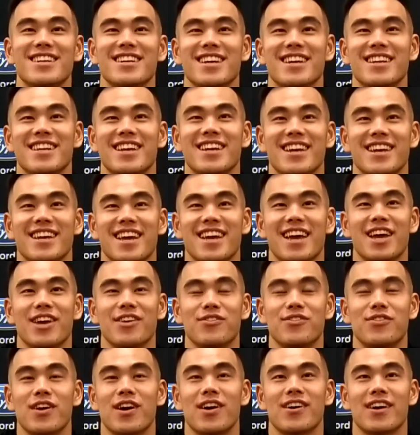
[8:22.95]
and then
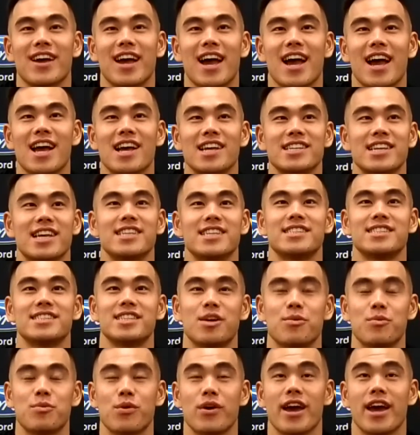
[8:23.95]
NFL guys,
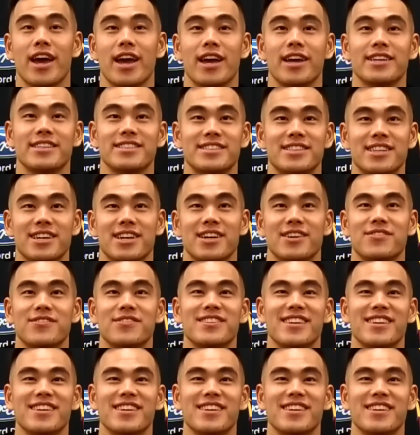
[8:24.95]
NCAA stuff.